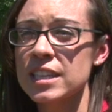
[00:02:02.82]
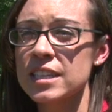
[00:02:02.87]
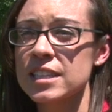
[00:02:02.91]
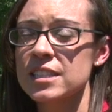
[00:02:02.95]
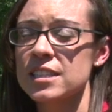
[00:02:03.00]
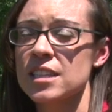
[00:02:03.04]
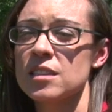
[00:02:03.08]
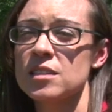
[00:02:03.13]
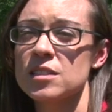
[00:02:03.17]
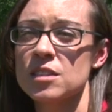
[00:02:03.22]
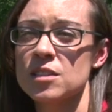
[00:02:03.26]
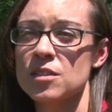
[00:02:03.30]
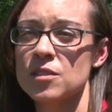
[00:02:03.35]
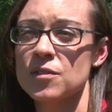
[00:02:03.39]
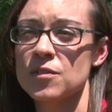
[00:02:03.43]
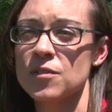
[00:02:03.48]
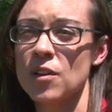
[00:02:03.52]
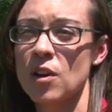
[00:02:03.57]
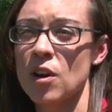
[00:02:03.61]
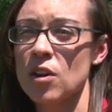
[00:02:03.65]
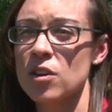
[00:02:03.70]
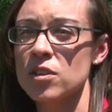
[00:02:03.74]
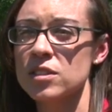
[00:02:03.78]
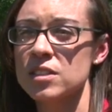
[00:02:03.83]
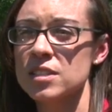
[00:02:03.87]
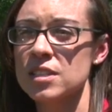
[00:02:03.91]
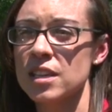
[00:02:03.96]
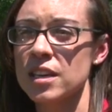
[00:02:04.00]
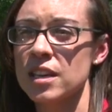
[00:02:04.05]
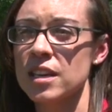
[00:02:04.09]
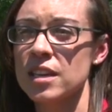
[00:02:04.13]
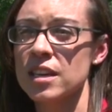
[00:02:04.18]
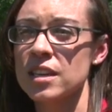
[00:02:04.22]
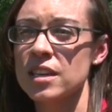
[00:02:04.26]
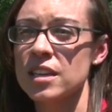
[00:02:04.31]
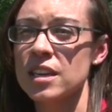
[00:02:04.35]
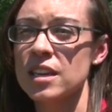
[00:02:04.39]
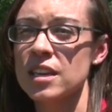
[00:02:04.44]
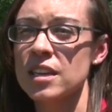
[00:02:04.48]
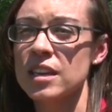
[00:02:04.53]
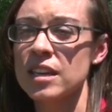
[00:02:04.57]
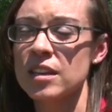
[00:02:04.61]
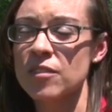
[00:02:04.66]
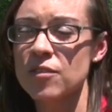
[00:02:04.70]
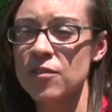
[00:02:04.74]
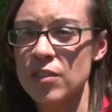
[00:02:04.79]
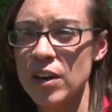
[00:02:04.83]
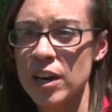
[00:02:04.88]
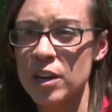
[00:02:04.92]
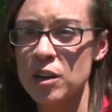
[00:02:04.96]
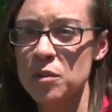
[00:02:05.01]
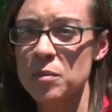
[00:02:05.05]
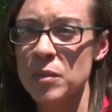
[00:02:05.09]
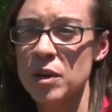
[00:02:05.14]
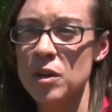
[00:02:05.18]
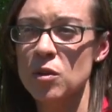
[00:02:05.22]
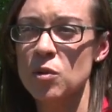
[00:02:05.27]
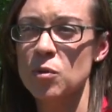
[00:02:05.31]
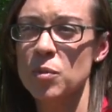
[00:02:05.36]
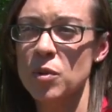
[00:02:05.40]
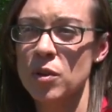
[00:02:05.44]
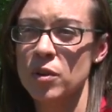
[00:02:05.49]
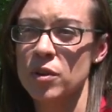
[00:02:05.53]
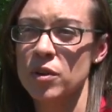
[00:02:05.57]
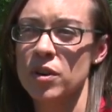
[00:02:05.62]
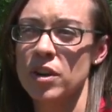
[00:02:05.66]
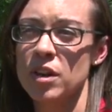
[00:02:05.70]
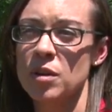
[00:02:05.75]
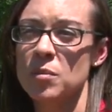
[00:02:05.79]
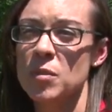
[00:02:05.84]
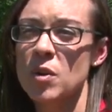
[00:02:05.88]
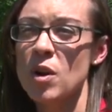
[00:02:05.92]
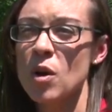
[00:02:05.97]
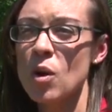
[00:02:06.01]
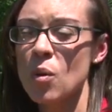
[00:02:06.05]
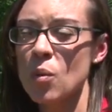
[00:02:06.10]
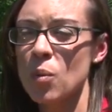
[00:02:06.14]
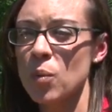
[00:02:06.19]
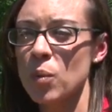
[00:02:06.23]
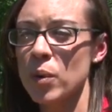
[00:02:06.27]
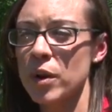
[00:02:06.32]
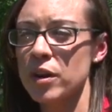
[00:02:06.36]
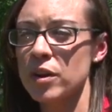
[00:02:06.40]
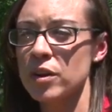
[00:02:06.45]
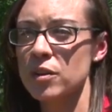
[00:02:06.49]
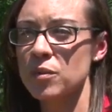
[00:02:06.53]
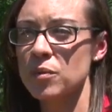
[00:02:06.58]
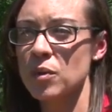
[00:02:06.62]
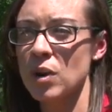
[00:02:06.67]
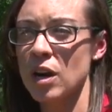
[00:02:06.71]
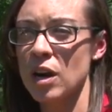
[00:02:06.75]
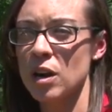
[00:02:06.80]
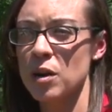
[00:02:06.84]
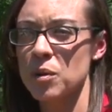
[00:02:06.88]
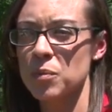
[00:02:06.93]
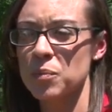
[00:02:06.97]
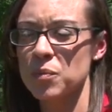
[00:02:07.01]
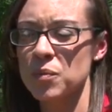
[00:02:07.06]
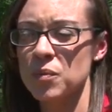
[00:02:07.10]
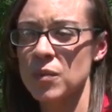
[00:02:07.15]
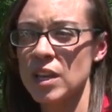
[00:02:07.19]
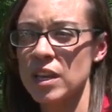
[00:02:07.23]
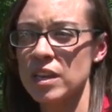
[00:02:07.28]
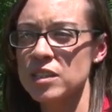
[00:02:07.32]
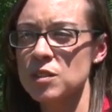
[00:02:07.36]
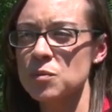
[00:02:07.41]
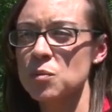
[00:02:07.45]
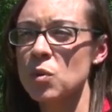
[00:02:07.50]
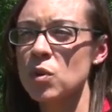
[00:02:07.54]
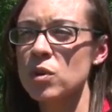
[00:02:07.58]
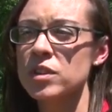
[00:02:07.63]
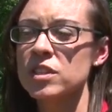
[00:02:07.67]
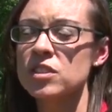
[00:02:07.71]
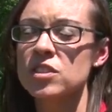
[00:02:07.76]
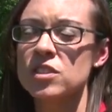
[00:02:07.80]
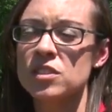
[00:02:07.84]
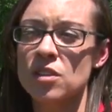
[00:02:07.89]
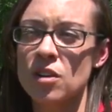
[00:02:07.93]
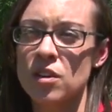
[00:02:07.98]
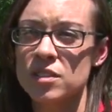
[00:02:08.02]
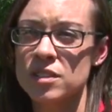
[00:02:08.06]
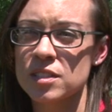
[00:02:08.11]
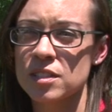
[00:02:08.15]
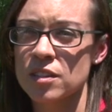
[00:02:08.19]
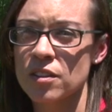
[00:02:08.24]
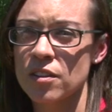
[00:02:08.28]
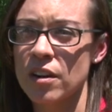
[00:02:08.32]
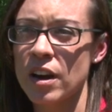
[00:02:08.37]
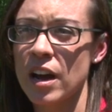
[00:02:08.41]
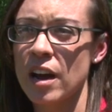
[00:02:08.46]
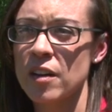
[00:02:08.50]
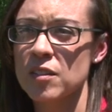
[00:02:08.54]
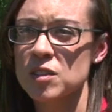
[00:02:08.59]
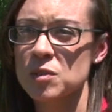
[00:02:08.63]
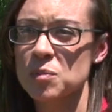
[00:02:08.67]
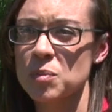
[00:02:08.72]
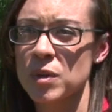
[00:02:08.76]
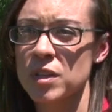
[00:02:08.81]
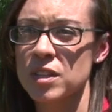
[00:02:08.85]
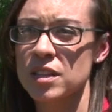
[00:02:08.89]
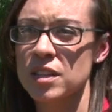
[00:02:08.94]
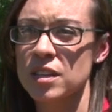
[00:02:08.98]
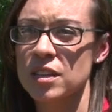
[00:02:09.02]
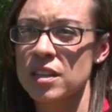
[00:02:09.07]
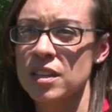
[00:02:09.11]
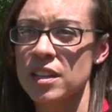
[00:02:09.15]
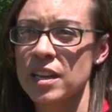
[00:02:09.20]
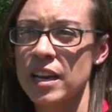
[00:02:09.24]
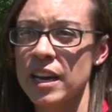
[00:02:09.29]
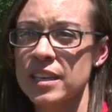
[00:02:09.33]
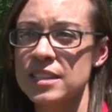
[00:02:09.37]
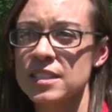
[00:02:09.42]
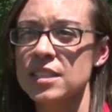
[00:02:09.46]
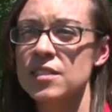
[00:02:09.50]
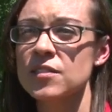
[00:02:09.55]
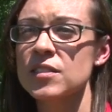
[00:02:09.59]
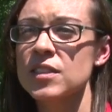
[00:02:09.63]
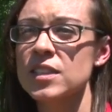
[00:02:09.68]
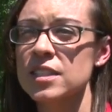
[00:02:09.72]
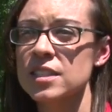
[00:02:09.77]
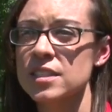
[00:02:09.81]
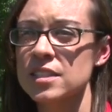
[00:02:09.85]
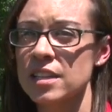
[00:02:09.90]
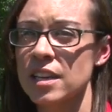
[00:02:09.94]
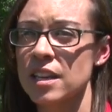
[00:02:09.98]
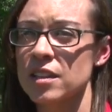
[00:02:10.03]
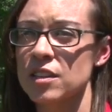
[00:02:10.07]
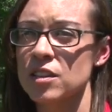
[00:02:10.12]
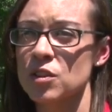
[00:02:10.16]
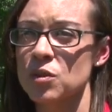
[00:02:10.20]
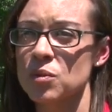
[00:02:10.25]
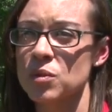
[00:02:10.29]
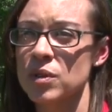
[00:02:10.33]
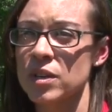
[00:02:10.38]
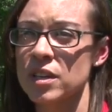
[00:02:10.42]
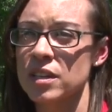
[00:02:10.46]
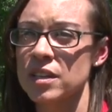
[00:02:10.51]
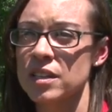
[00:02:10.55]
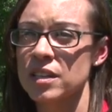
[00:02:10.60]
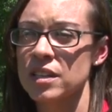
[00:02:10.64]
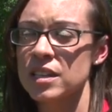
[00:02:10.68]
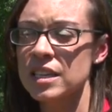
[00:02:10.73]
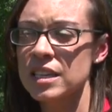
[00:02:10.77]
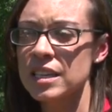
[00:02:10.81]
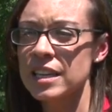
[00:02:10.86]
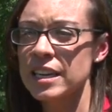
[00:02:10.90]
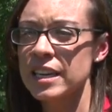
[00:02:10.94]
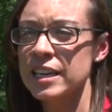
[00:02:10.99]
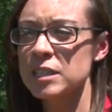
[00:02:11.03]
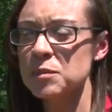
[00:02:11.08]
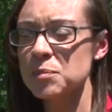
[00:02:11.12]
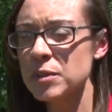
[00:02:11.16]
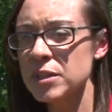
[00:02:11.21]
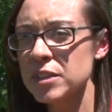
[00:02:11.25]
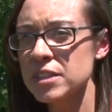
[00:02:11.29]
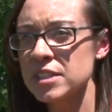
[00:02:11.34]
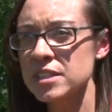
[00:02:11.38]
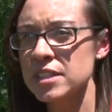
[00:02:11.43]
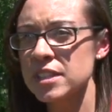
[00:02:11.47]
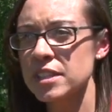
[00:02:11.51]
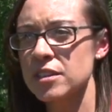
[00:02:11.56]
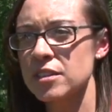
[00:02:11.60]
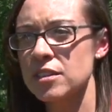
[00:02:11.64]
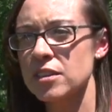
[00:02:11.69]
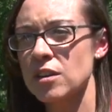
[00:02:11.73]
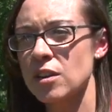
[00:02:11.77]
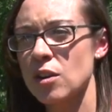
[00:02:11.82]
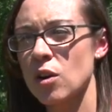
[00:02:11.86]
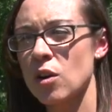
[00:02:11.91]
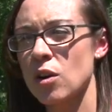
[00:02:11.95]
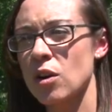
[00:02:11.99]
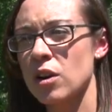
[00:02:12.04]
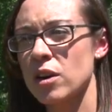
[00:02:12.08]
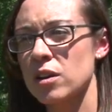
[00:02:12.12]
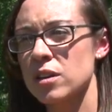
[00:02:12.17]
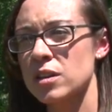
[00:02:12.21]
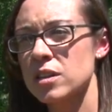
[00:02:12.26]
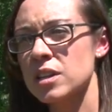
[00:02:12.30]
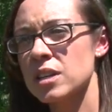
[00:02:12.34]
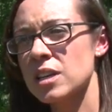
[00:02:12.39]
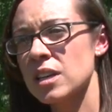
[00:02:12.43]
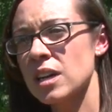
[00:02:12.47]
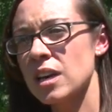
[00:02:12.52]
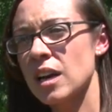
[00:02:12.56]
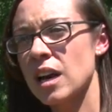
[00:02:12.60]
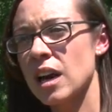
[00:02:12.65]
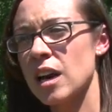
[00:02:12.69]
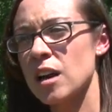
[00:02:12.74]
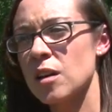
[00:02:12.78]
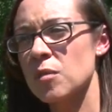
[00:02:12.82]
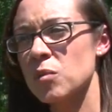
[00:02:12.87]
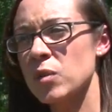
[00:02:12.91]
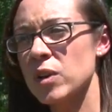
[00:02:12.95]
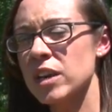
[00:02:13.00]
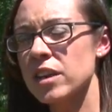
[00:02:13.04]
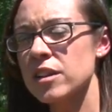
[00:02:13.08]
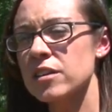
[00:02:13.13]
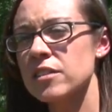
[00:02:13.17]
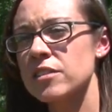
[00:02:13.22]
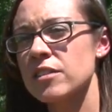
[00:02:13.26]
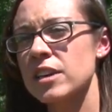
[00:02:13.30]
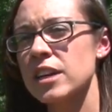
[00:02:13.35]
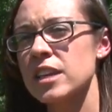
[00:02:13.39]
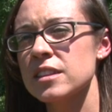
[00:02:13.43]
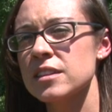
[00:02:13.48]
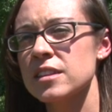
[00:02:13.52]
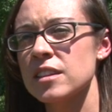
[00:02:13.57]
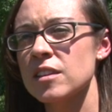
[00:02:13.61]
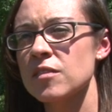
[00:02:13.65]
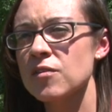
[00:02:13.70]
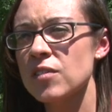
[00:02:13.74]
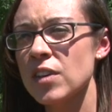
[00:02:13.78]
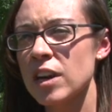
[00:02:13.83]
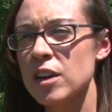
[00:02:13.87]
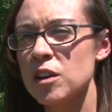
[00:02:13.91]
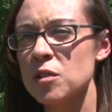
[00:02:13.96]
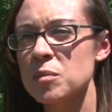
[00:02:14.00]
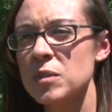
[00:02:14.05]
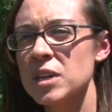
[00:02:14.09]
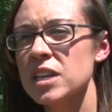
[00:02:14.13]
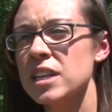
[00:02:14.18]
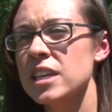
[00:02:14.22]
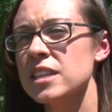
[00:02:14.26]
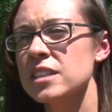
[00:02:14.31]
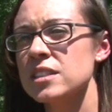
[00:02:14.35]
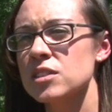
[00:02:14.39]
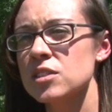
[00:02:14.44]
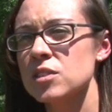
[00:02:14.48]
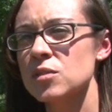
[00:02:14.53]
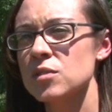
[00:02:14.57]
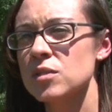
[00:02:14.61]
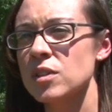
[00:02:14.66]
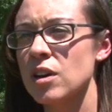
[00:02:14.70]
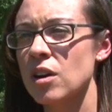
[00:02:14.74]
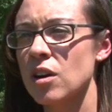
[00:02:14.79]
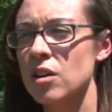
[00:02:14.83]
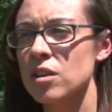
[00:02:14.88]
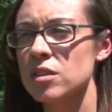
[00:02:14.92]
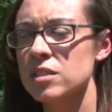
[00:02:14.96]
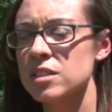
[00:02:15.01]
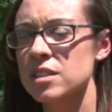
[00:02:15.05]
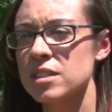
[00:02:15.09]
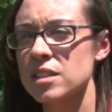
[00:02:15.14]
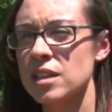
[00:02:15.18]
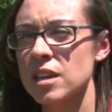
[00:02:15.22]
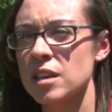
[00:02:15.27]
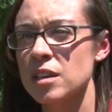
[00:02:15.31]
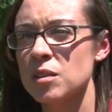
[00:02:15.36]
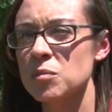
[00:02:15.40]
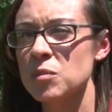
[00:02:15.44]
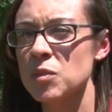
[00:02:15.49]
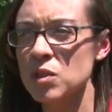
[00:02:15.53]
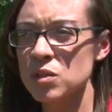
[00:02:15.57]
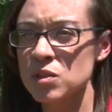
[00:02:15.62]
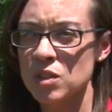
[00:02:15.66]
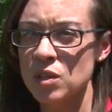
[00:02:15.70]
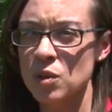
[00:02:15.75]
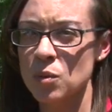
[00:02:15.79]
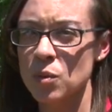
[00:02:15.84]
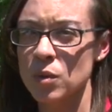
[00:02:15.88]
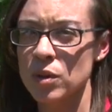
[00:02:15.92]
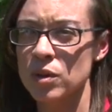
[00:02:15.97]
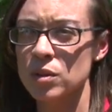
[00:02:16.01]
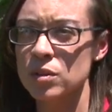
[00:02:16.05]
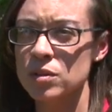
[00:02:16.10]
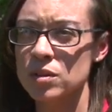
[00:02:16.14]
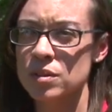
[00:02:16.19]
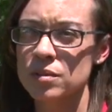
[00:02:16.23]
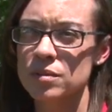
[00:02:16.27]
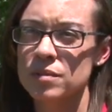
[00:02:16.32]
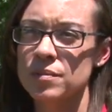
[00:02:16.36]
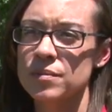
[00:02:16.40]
extensive arts and environmental program where um, it's more than just arts and crafts, but the activities that you can experience here are um, we integrate the environment into the arts and music world.